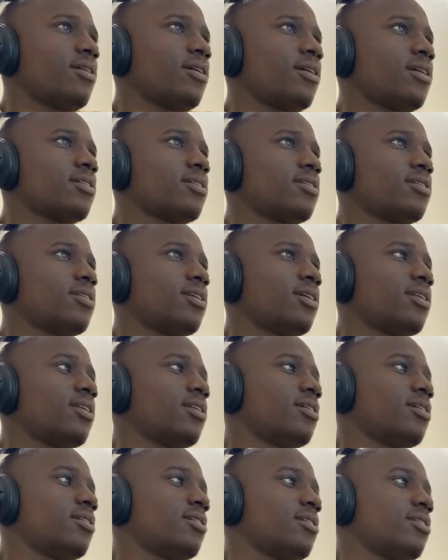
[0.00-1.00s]
At 10.
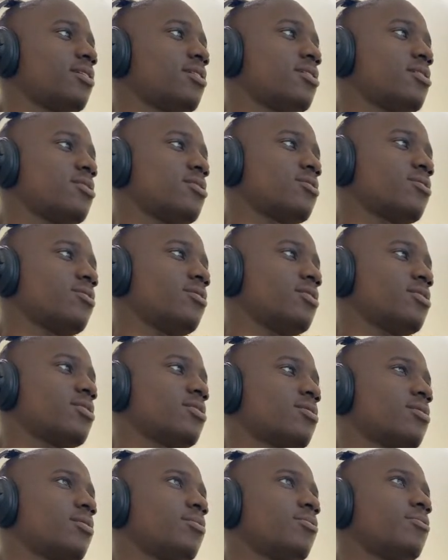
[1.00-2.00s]
So let's
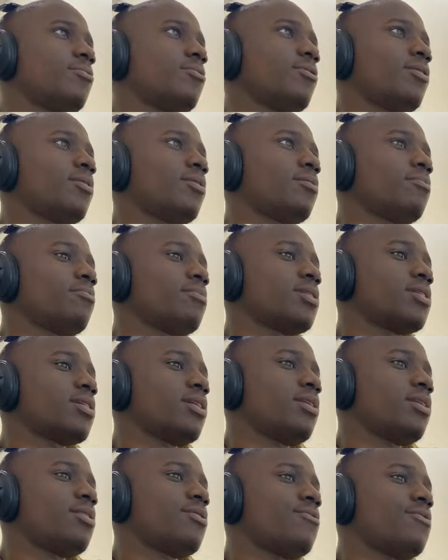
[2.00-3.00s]
see what
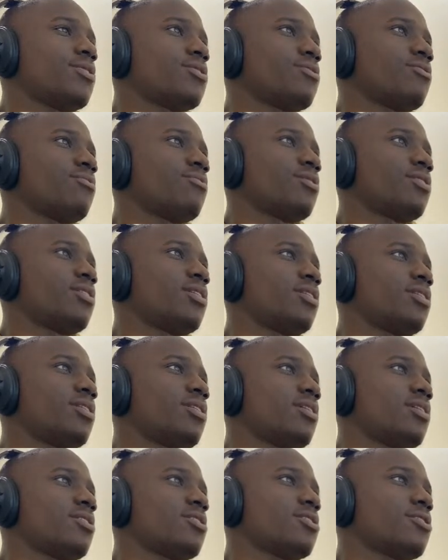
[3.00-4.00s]
basically the rest of the day
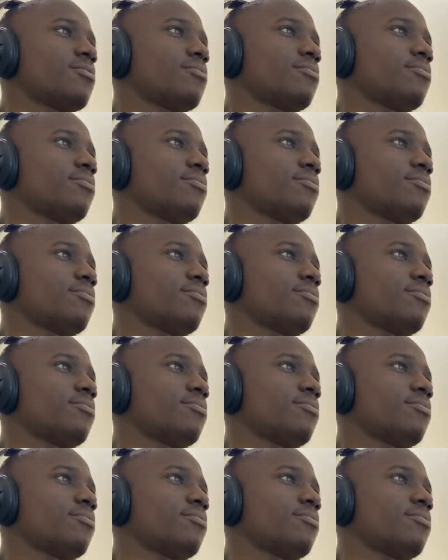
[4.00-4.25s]
does.